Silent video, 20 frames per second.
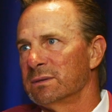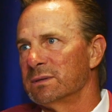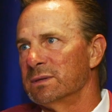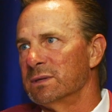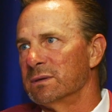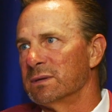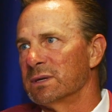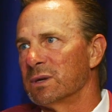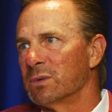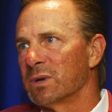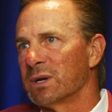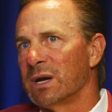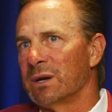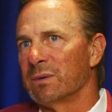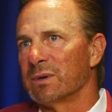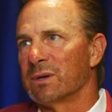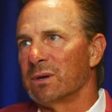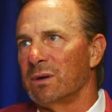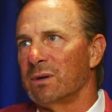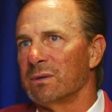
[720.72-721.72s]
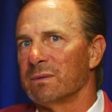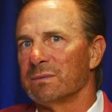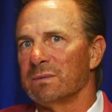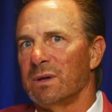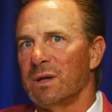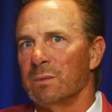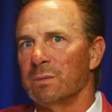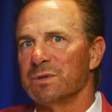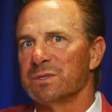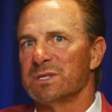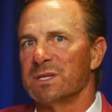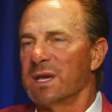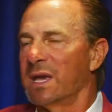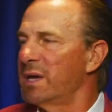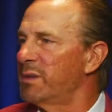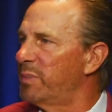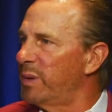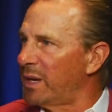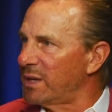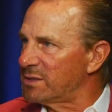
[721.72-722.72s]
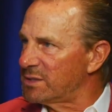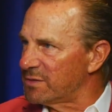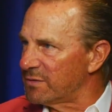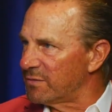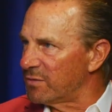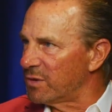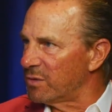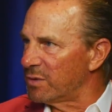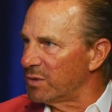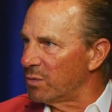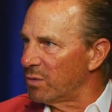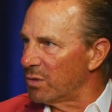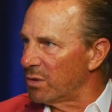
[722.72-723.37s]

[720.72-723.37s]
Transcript: during what I would call almost the apex of where we were.